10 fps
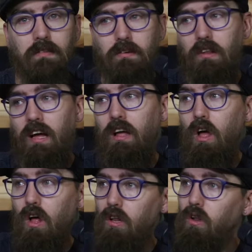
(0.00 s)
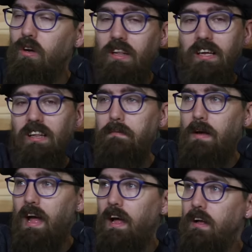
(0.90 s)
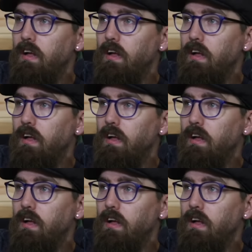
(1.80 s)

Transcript: We are like, look at the clip here.